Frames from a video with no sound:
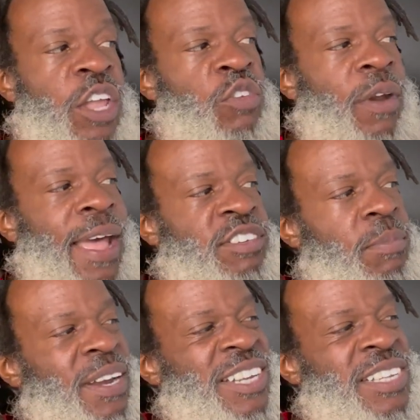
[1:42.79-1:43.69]
You're gonna have
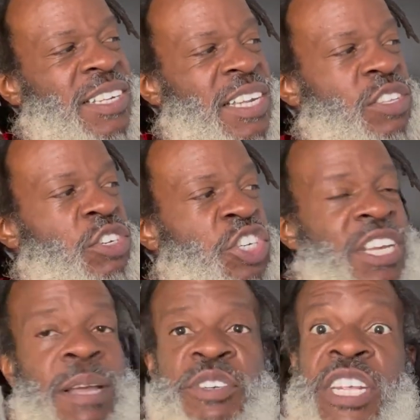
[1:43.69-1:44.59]
something that says either
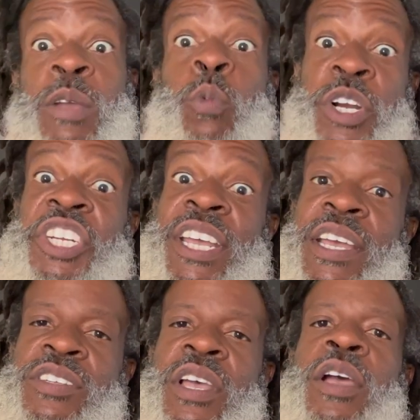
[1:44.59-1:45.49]
GMT, which
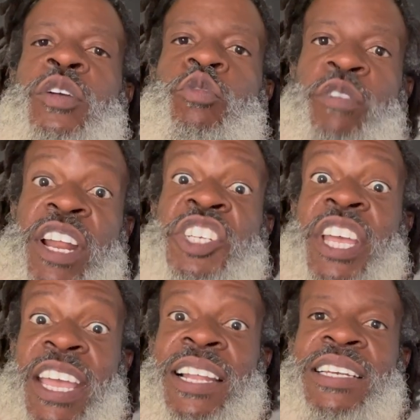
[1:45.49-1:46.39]
is Greenwich,
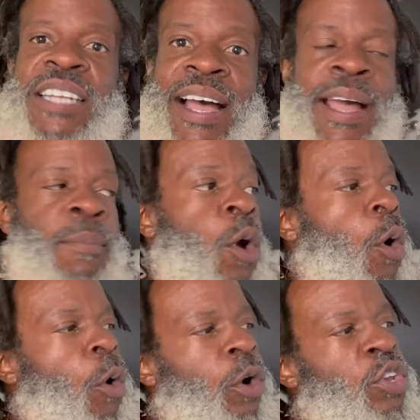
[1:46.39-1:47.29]
England time,
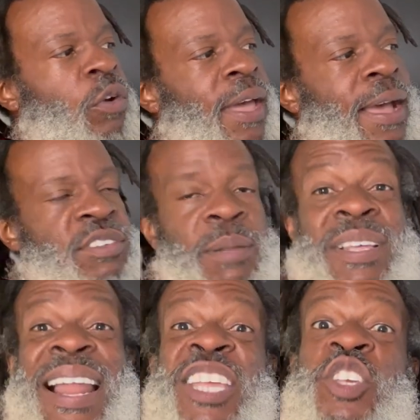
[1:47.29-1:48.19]
or you're going to have
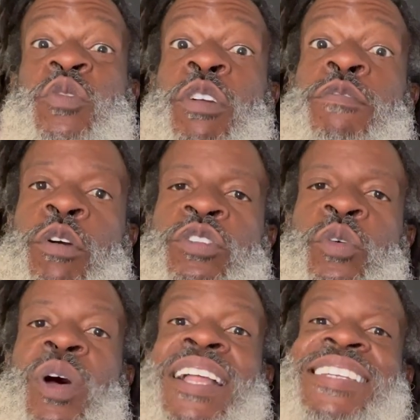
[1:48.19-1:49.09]
something like
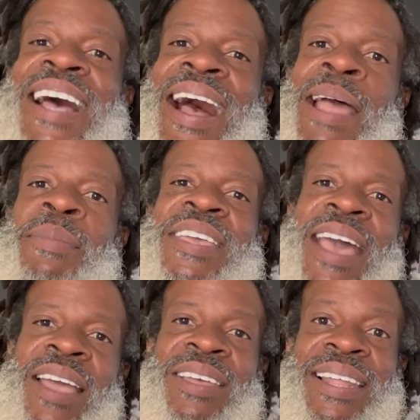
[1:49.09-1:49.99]
universal time
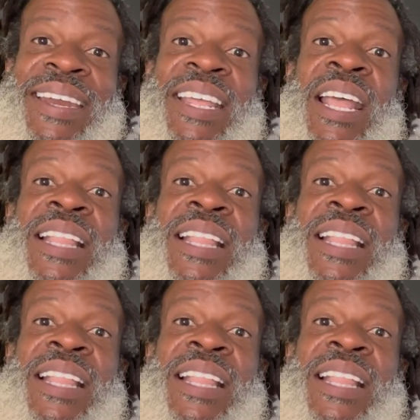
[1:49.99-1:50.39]
calculated.